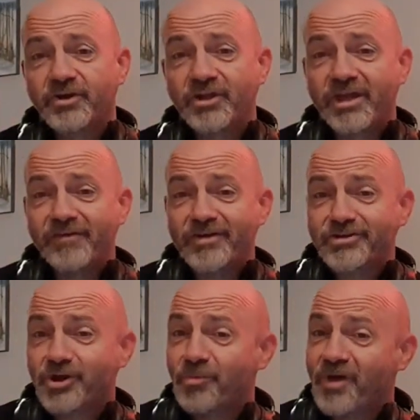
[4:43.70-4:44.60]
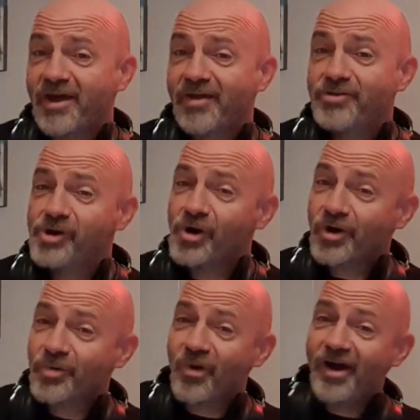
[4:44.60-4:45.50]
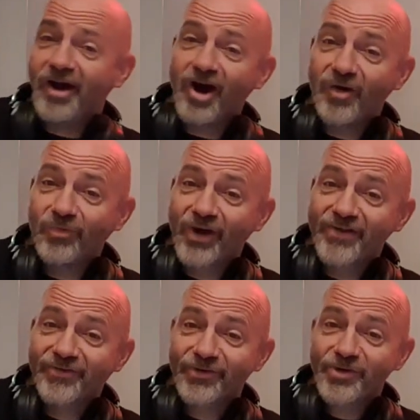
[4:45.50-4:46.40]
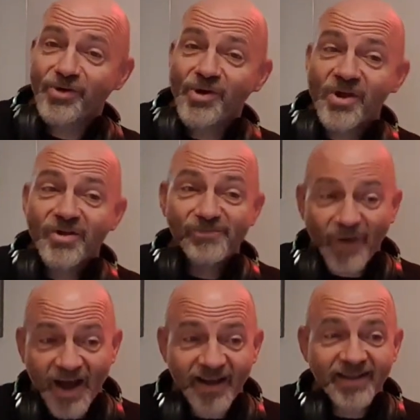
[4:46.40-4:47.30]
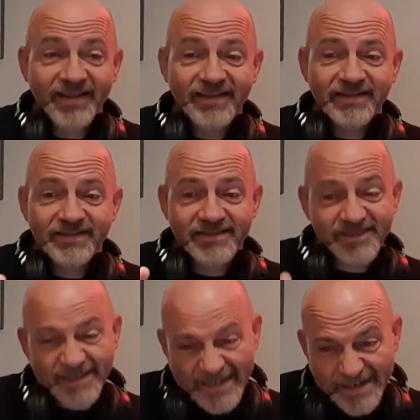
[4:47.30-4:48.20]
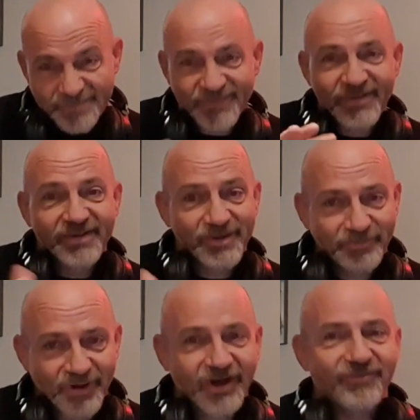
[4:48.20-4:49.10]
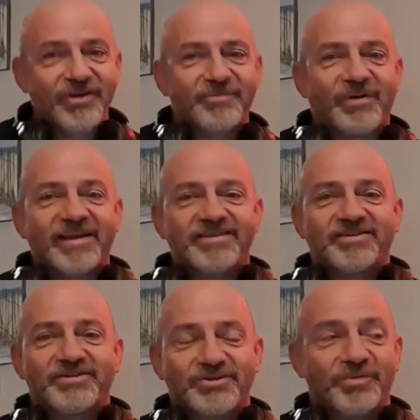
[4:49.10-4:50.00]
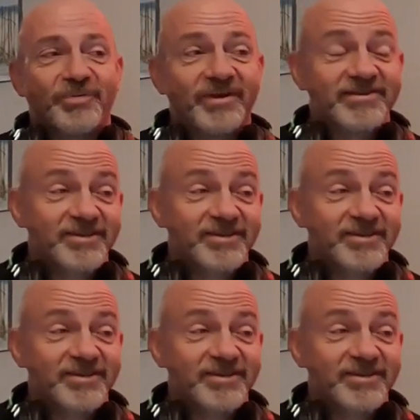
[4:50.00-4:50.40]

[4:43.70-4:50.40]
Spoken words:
Get there, stop there, not quite halfway through, but seemed the perfect place to stop it.